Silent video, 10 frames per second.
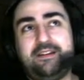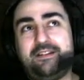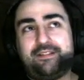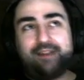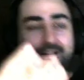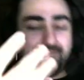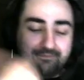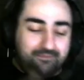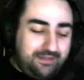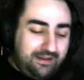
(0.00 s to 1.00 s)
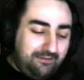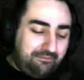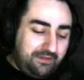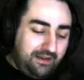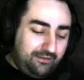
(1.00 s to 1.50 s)
just gotta,
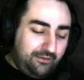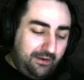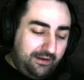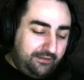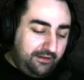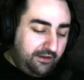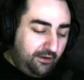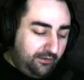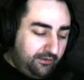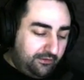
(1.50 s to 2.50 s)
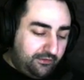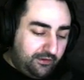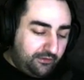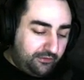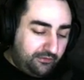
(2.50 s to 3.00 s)
you gotta know how to take care of these
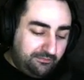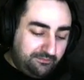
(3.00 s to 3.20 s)
things.